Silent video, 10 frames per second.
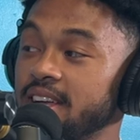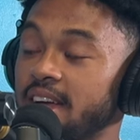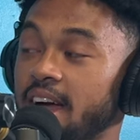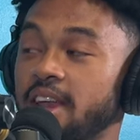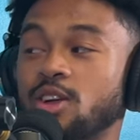
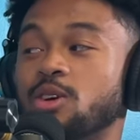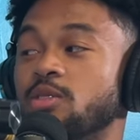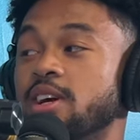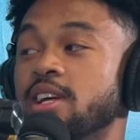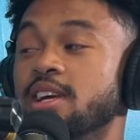I know,
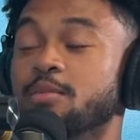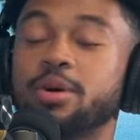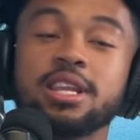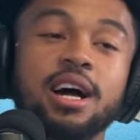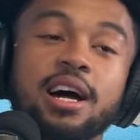right?
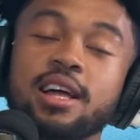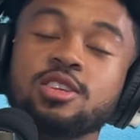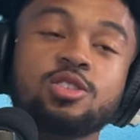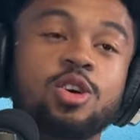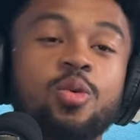But nah, the, the,
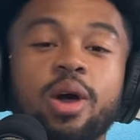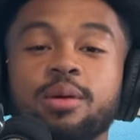there's no way,